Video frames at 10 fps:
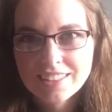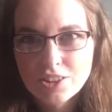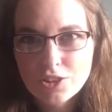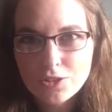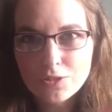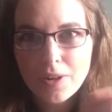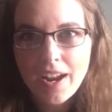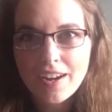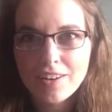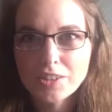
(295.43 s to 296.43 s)
2
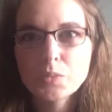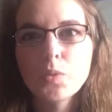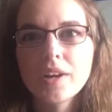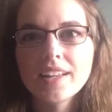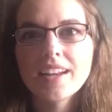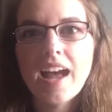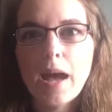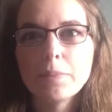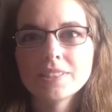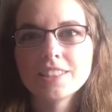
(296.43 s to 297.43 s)
arrows pointing in
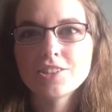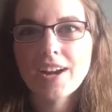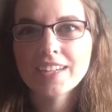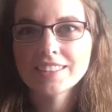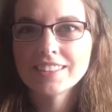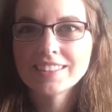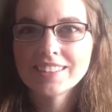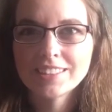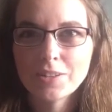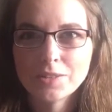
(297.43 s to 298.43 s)
opposite directions
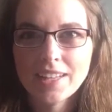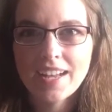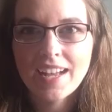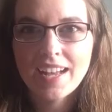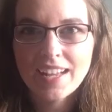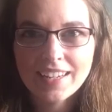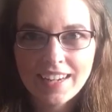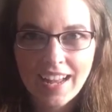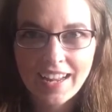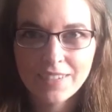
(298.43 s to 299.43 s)
because it goes on and
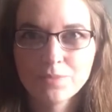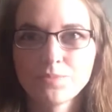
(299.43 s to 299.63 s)
on.